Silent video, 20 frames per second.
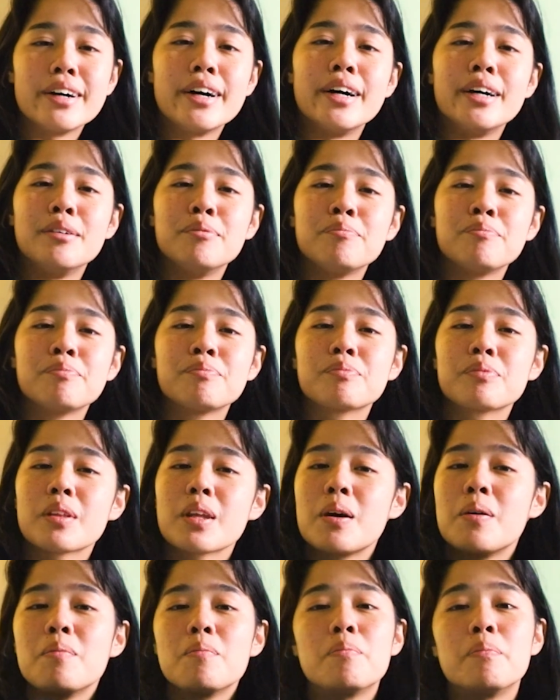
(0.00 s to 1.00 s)

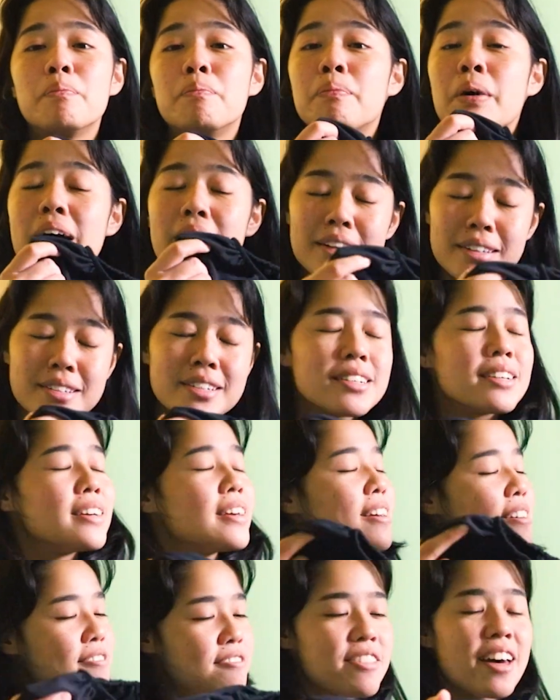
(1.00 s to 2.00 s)
but
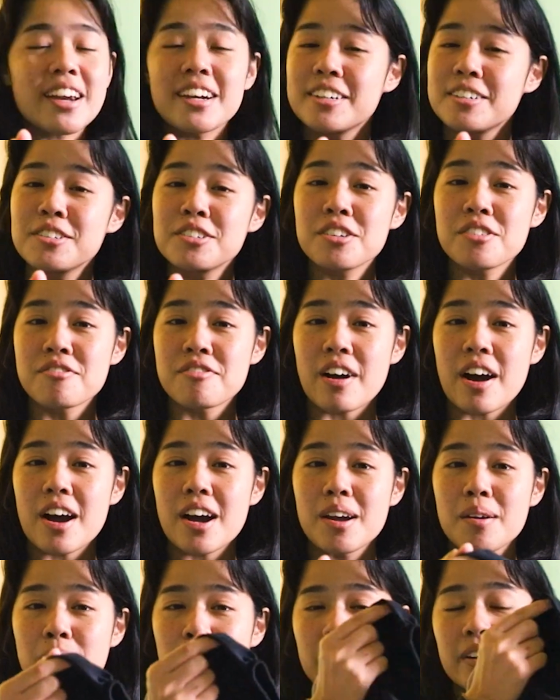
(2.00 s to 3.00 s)
if that is your
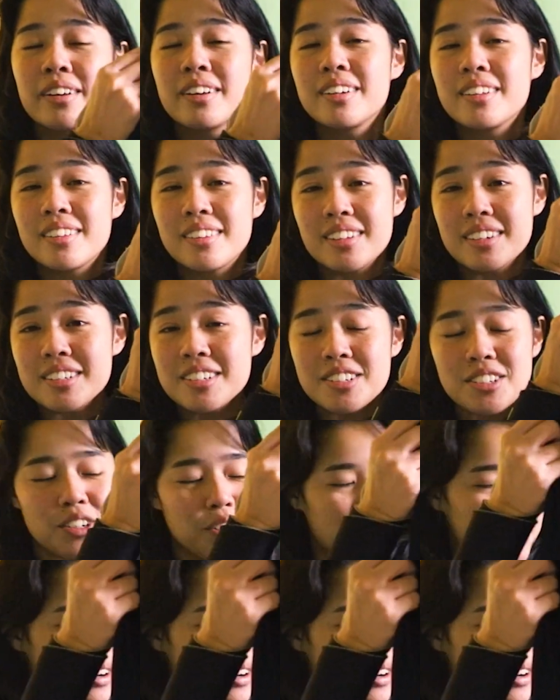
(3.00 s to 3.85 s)
vibe, this is a